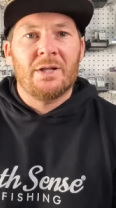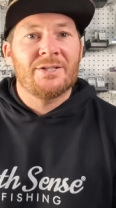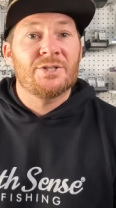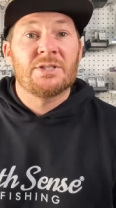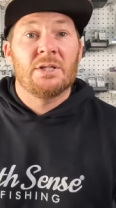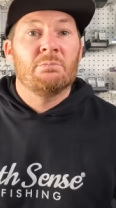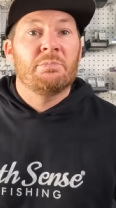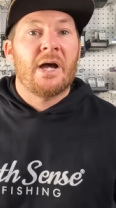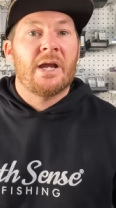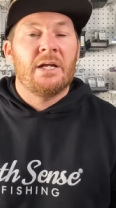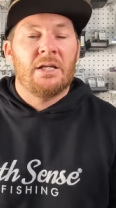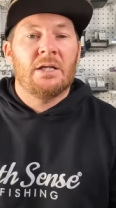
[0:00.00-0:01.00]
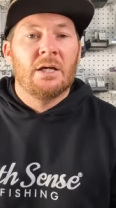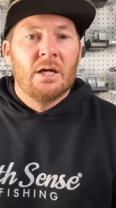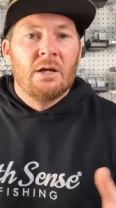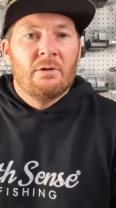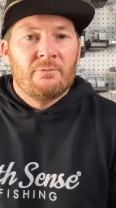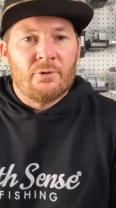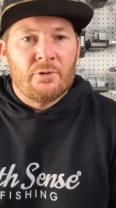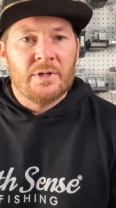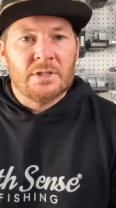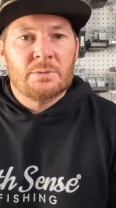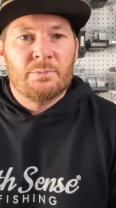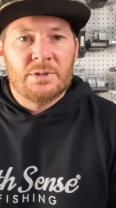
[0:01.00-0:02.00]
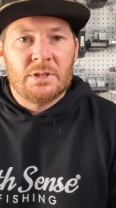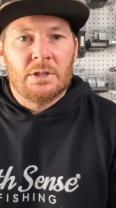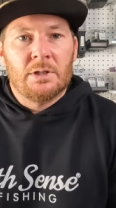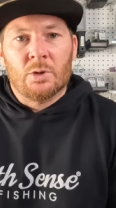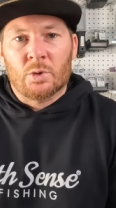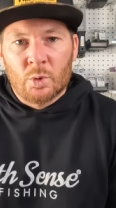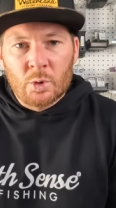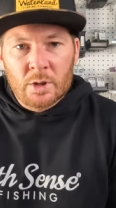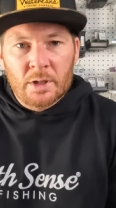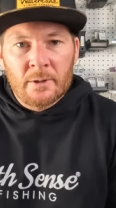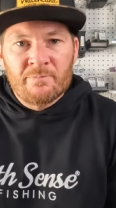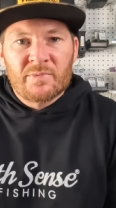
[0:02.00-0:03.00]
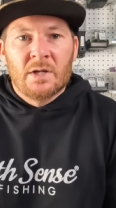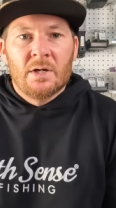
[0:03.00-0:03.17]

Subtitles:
I just didn't buy any for this particular order.